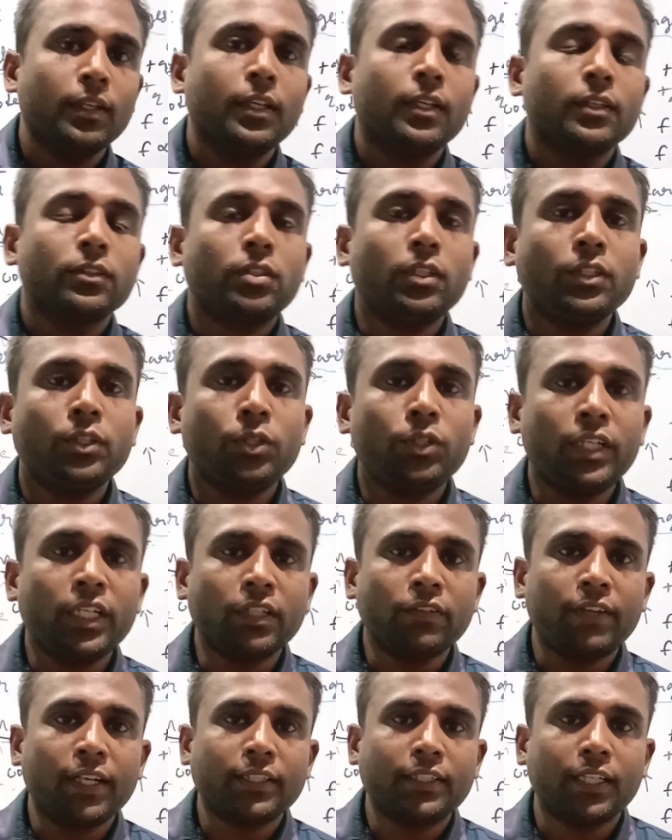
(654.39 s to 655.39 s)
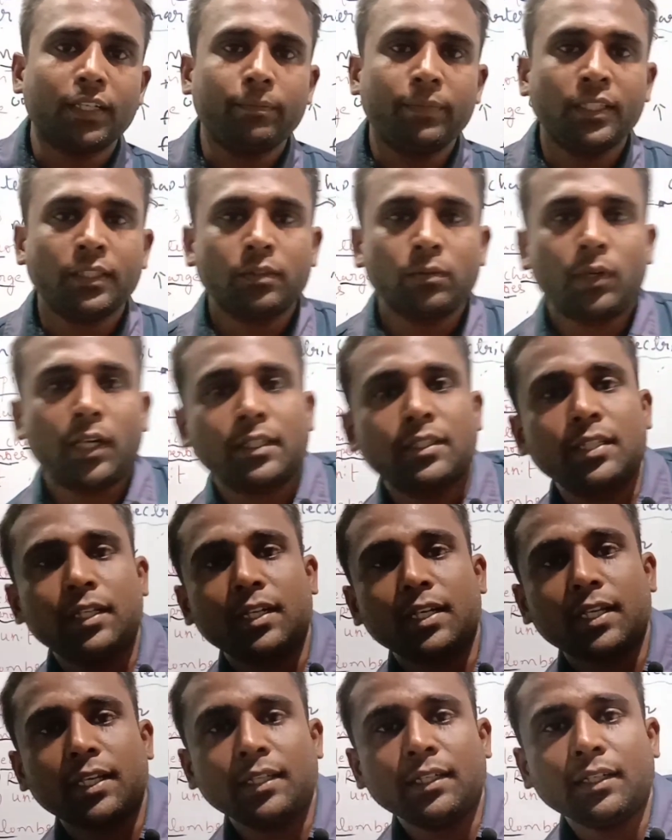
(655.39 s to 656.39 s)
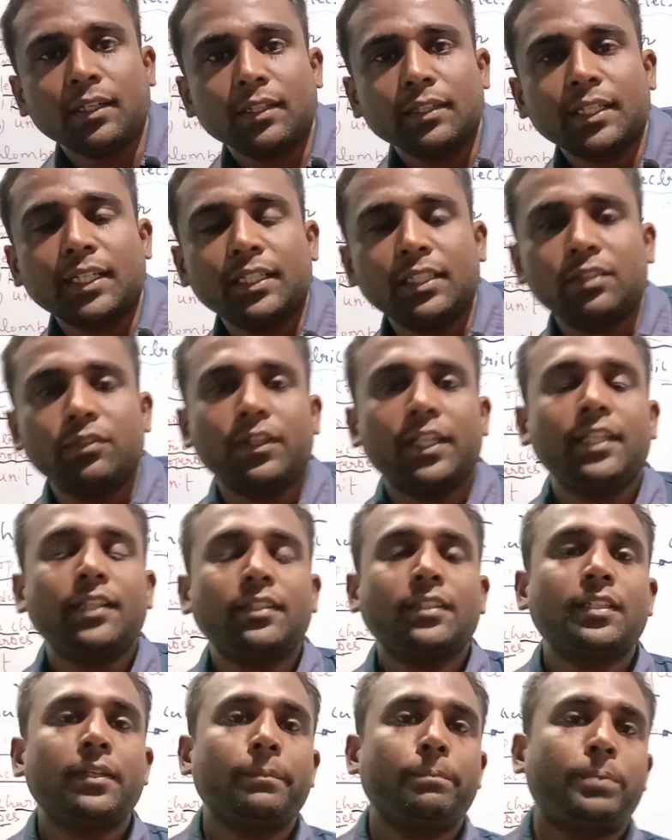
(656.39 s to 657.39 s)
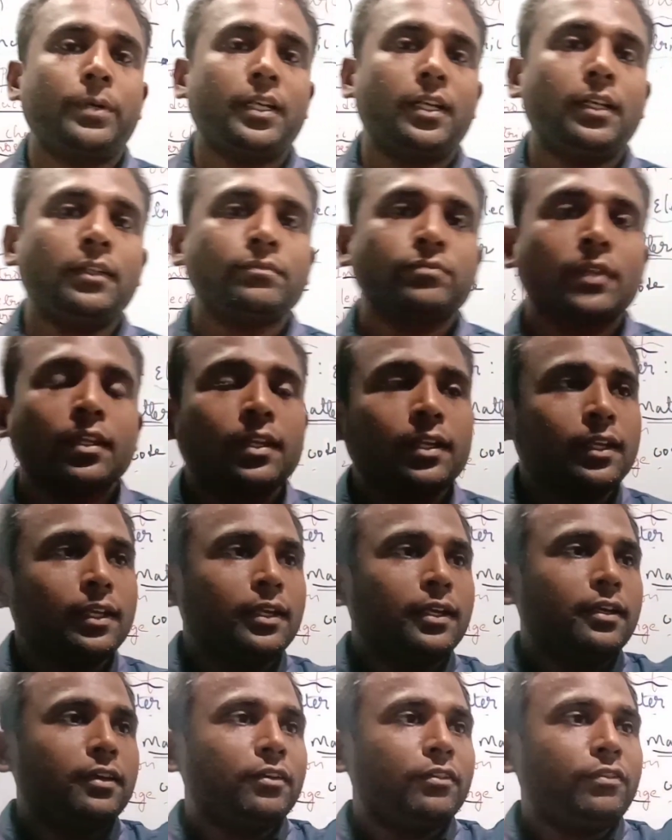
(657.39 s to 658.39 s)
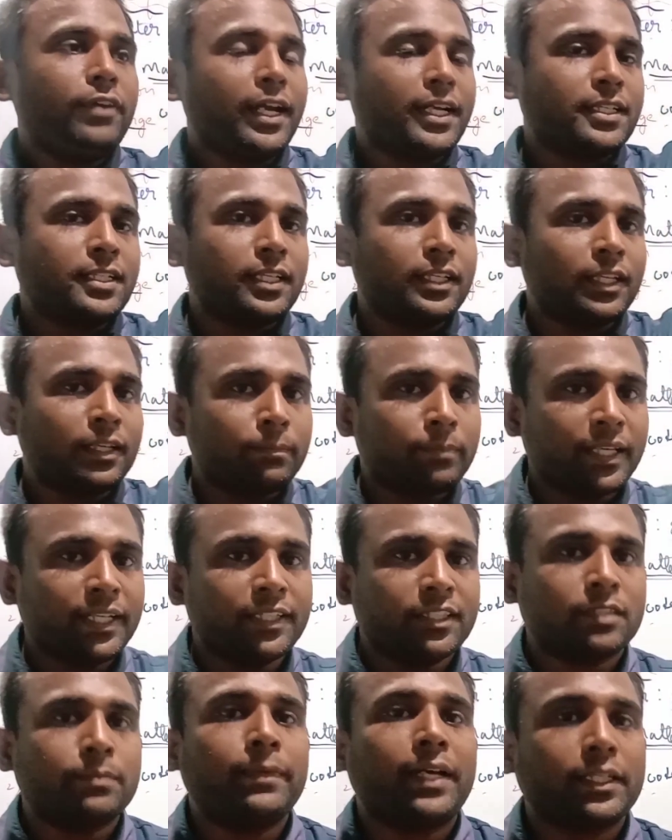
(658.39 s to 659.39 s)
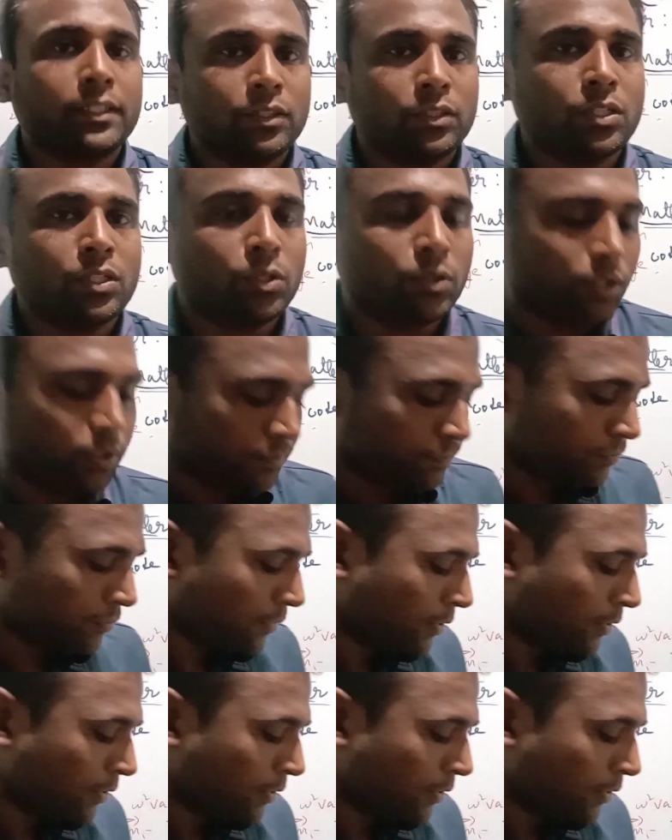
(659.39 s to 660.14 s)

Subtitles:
So unit vector means what, children? That is very simple. Vector by its magnitude.